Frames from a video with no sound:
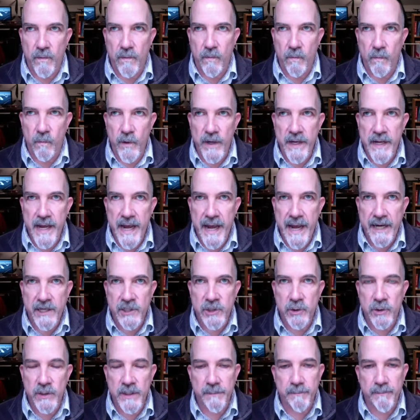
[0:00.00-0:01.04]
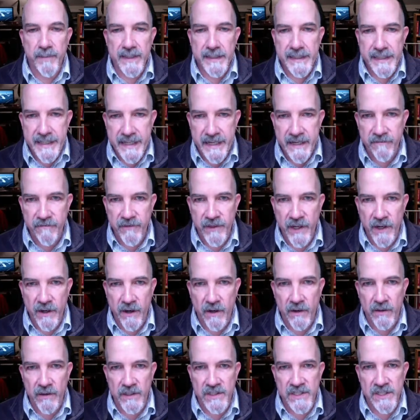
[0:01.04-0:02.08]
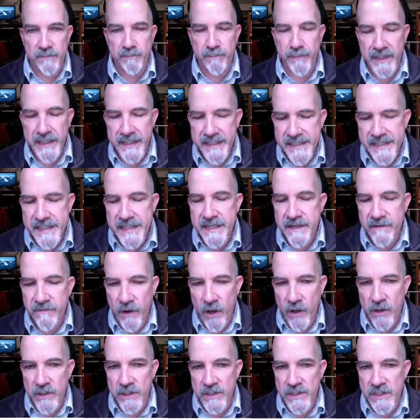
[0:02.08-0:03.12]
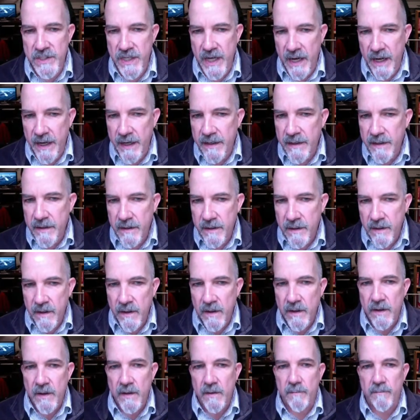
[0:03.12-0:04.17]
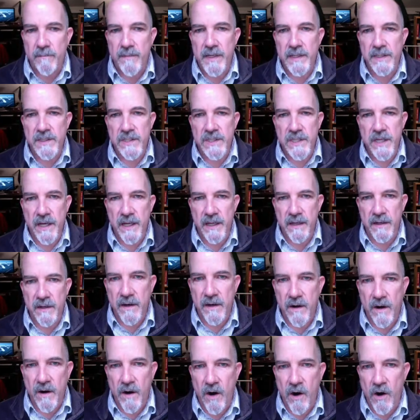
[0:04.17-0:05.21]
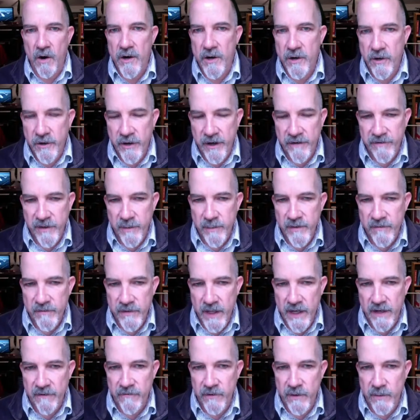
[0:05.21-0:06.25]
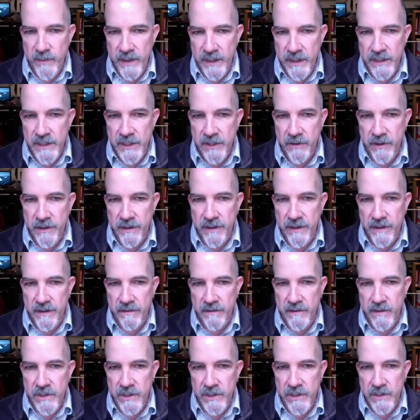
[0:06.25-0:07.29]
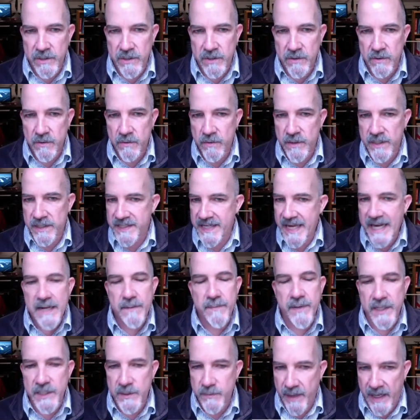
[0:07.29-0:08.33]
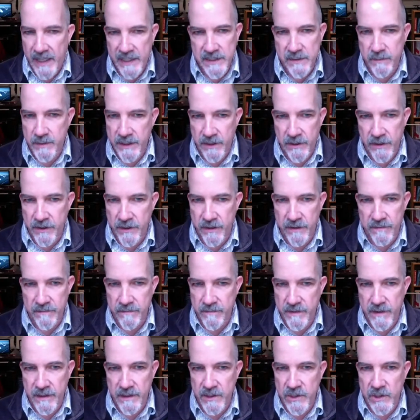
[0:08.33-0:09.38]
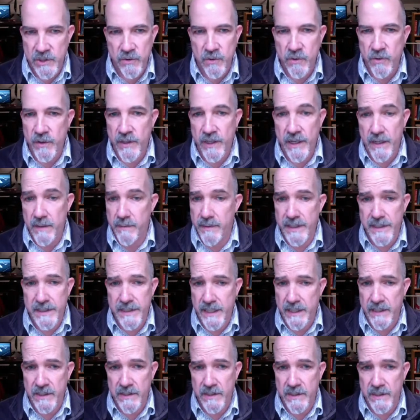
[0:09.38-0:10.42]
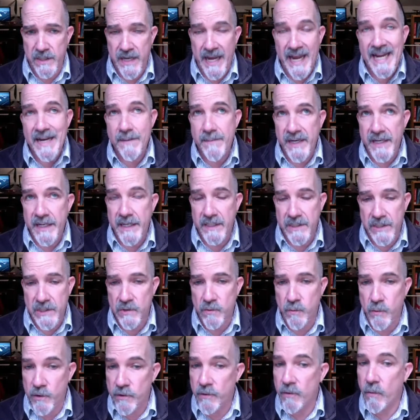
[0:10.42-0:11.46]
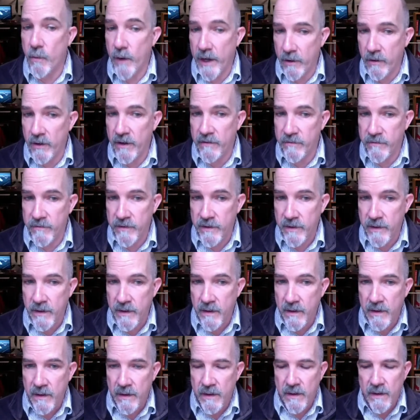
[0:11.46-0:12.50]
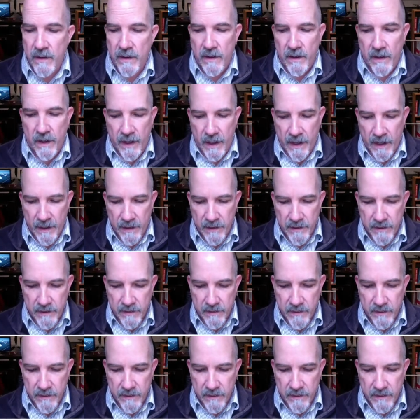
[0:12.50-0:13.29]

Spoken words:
we actually believe that the simplicity of our design means that our aircraft can be flying for the military soon as anybody's possibly could, and sooner than anybody else's we're aware of. And